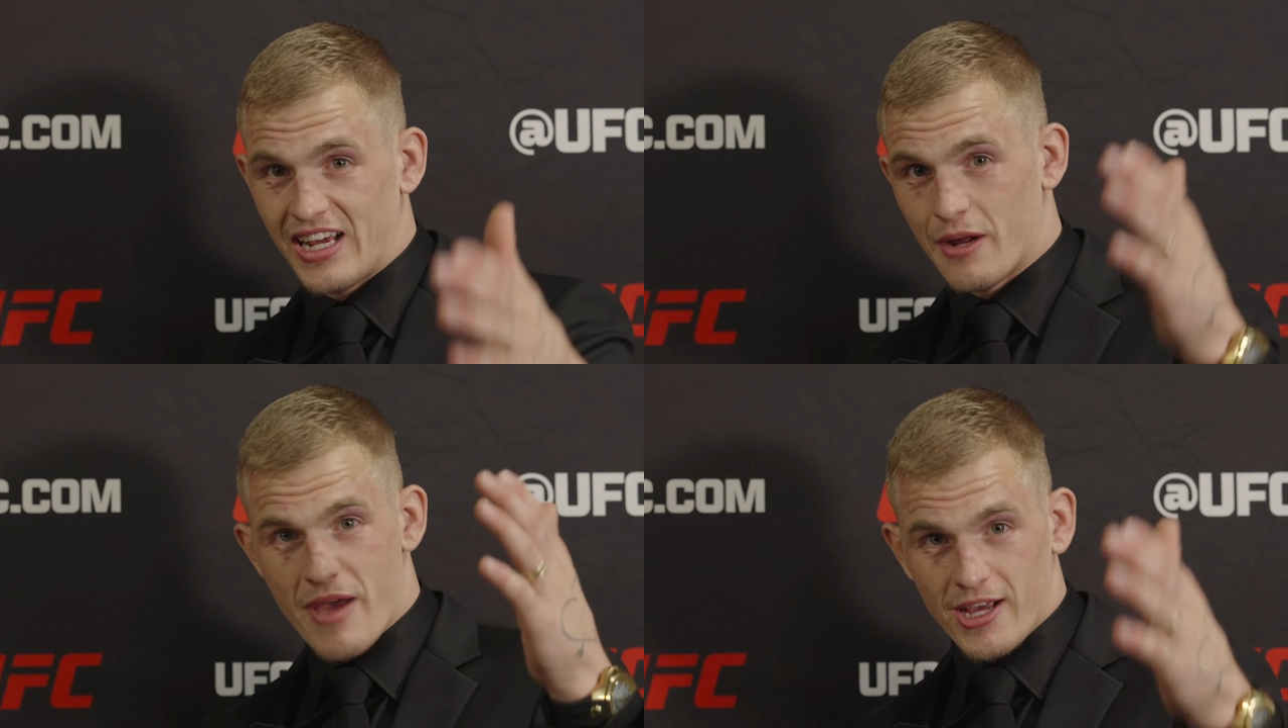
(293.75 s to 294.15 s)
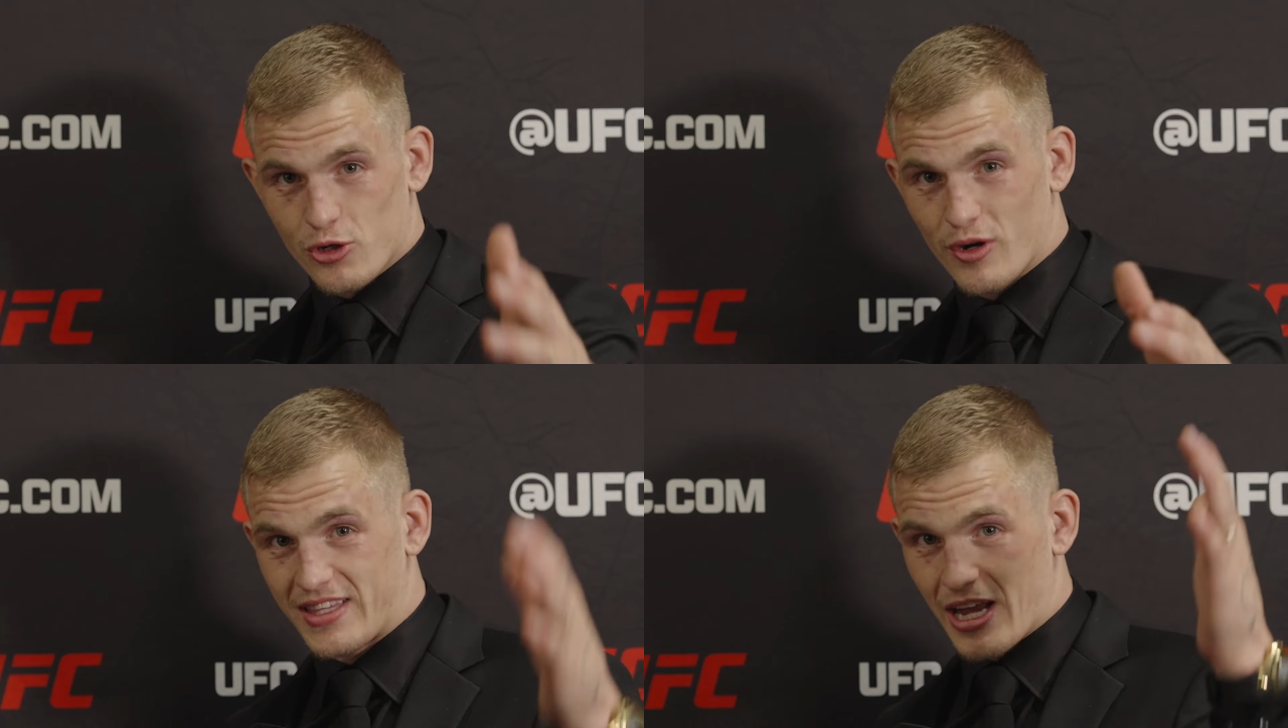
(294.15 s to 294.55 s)
in and make
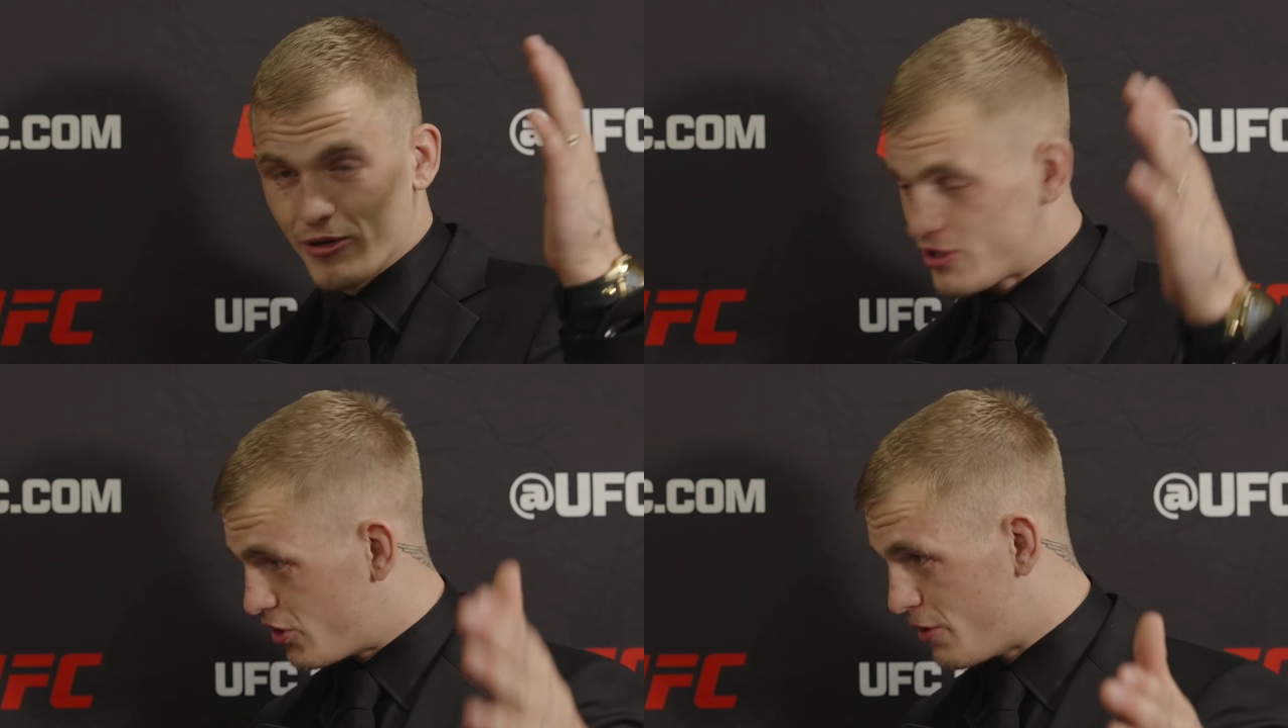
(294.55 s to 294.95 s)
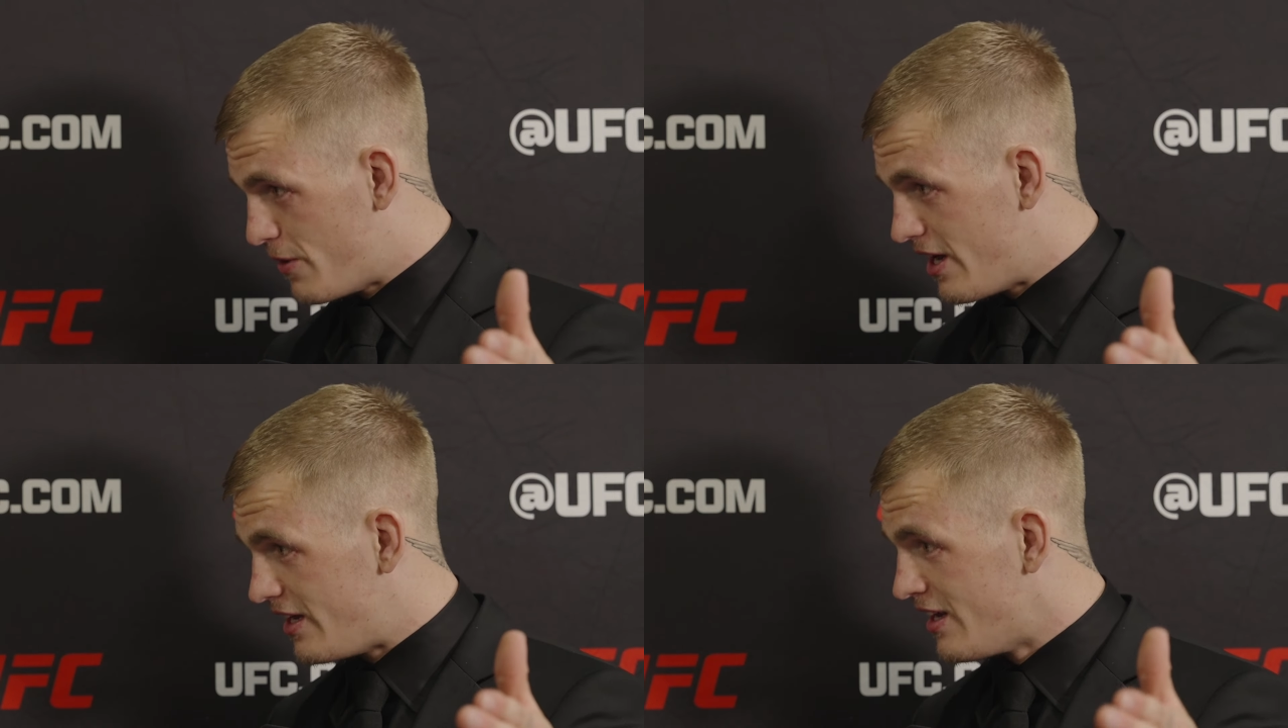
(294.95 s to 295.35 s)
sure that there is going to
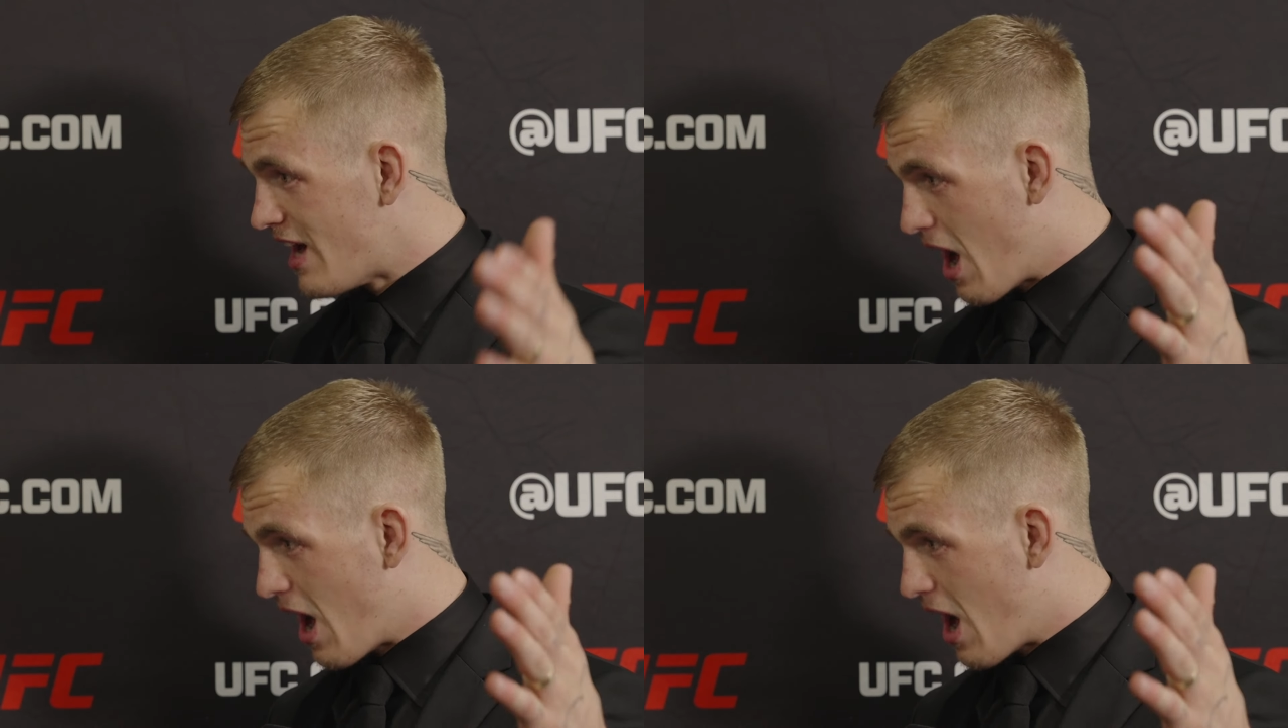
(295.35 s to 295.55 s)
be